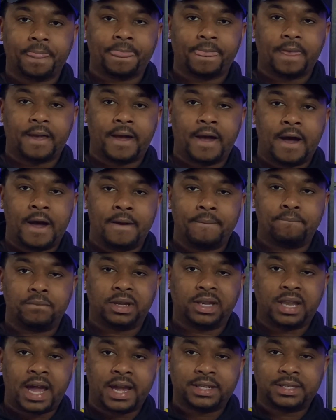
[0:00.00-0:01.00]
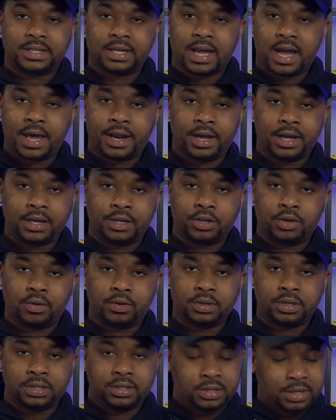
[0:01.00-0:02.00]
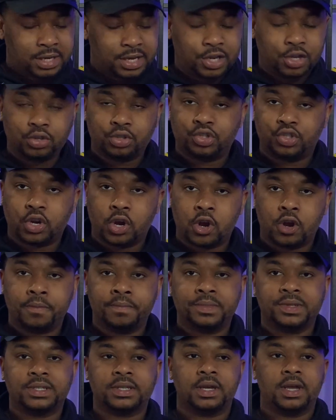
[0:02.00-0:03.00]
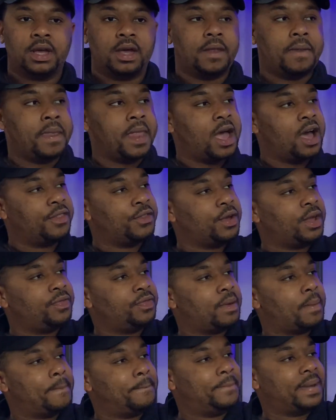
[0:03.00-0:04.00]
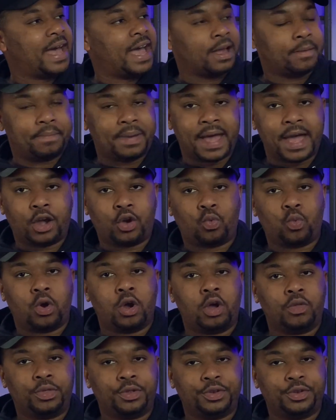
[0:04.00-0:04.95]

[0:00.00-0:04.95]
lights to kind of kill germs. Now they're in the backpack world, the